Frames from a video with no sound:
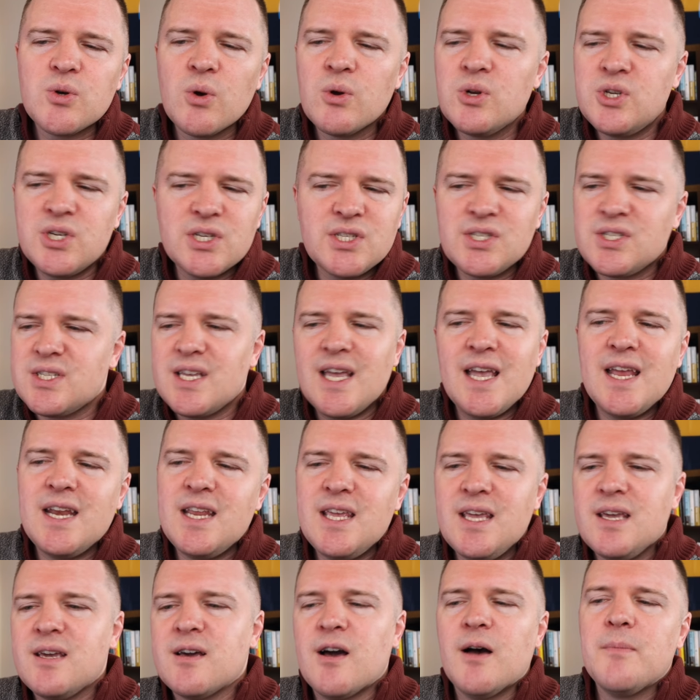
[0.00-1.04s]
or just
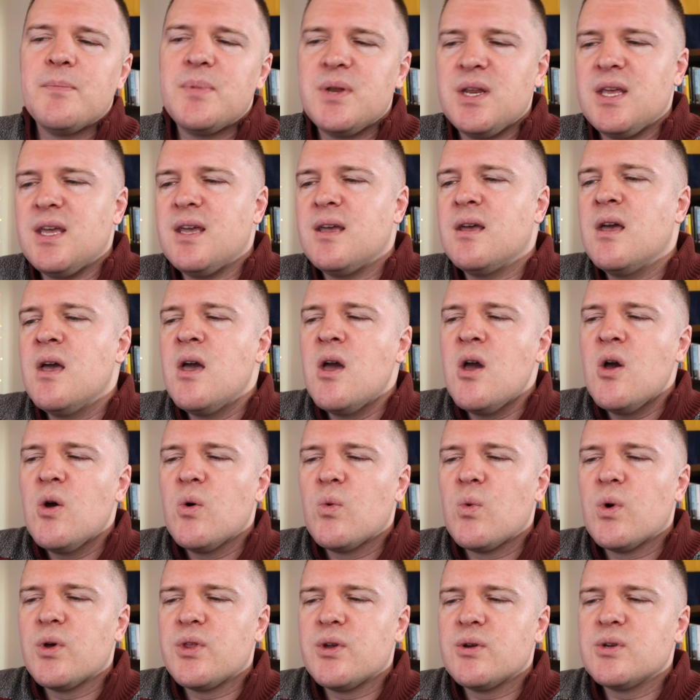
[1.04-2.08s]
any company
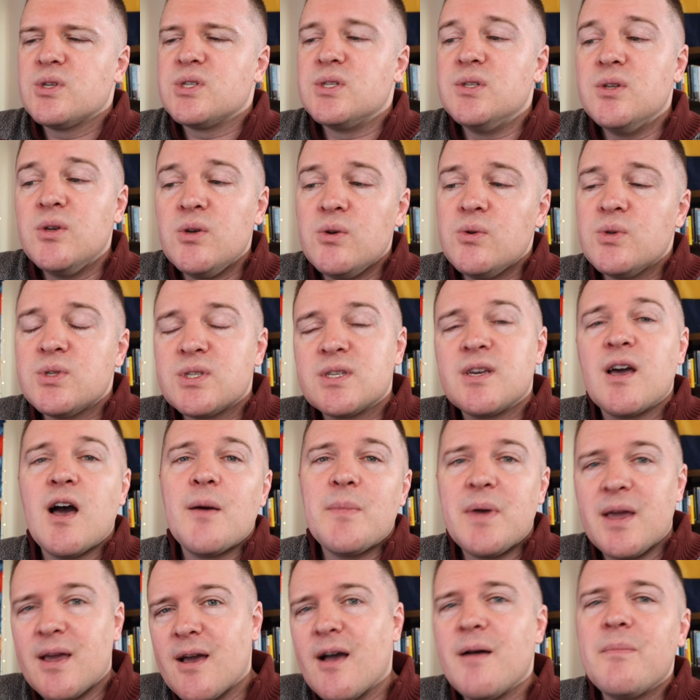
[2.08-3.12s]
where there's news
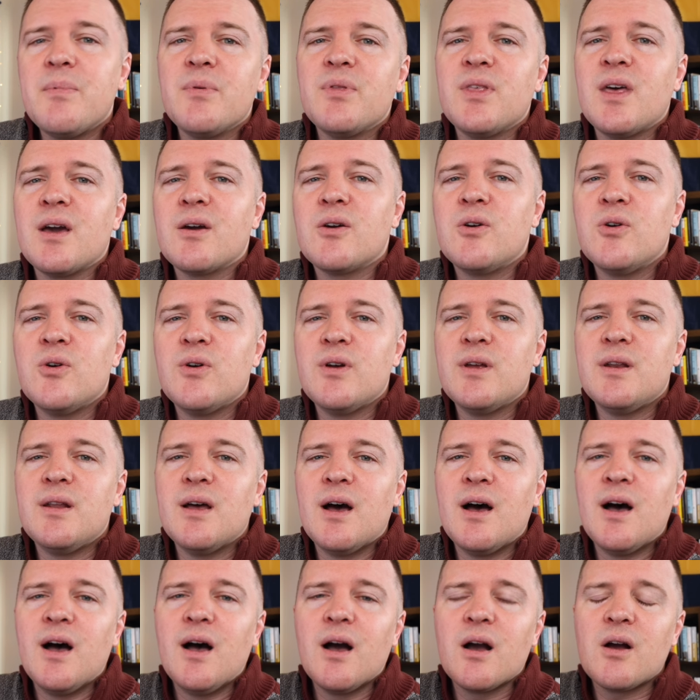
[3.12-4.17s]
coming up that could
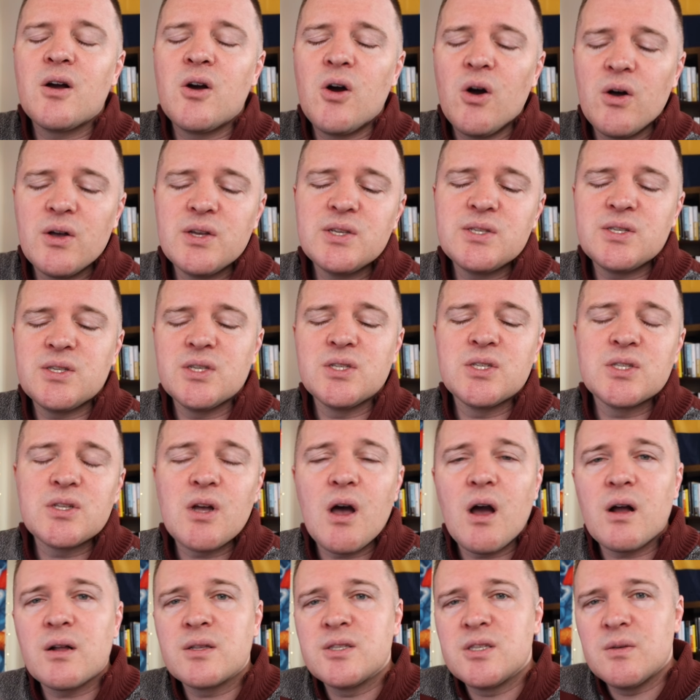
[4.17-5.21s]
uh, cause the
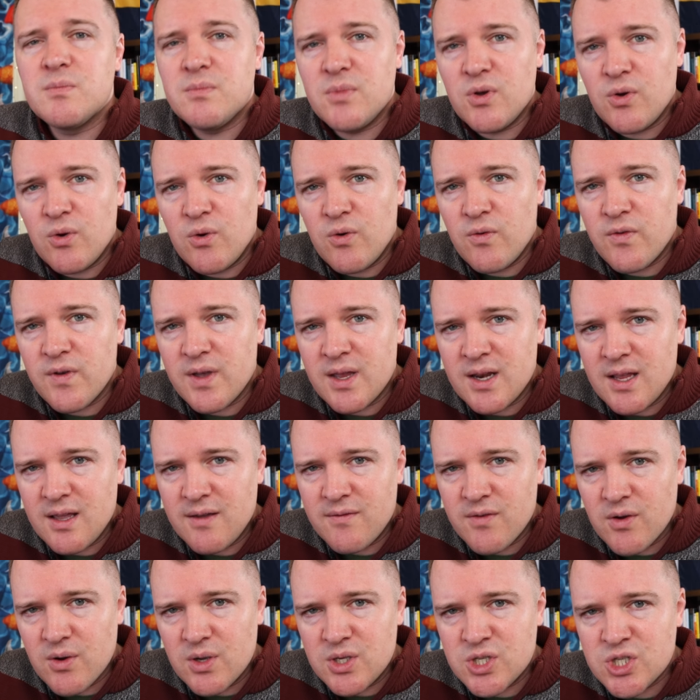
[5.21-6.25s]
stock to move in a
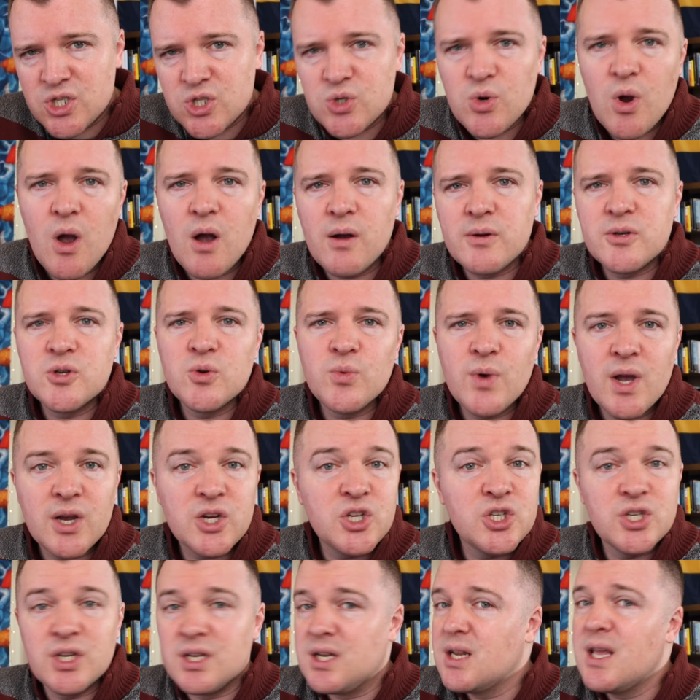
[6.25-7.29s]
very strong
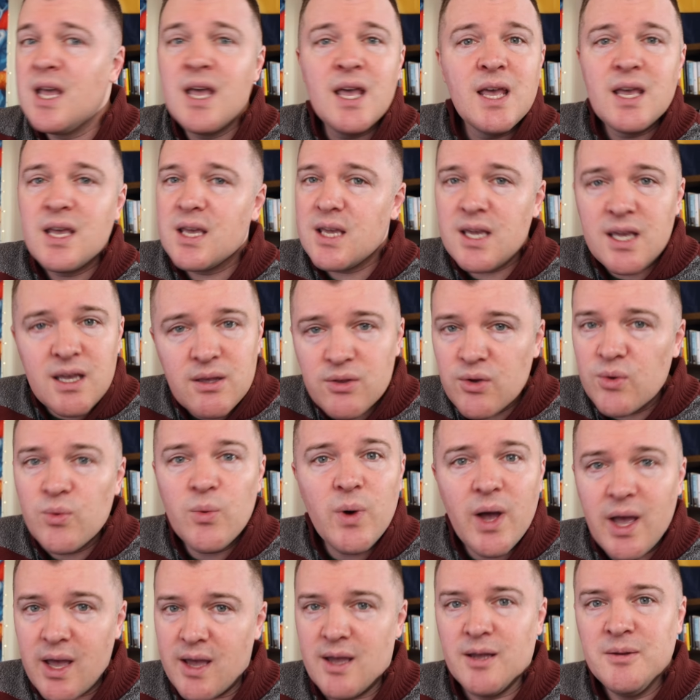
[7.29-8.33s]
direction either
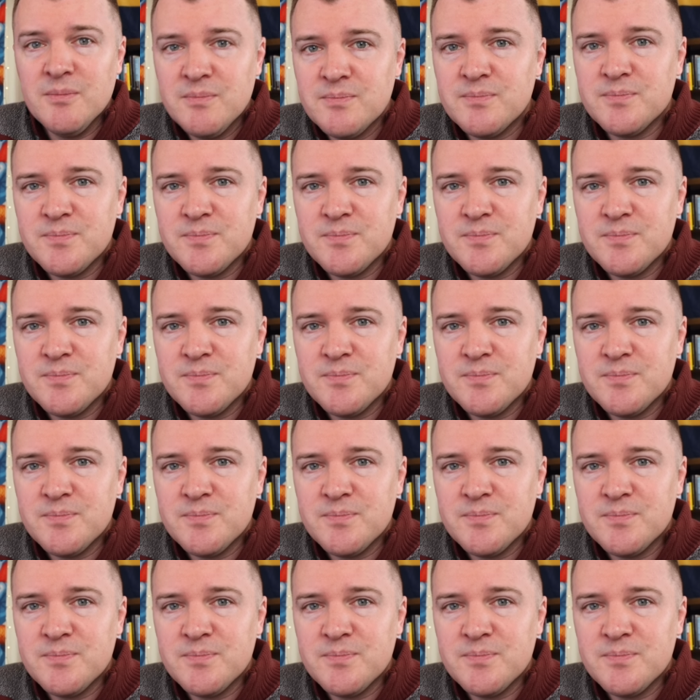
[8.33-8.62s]
way.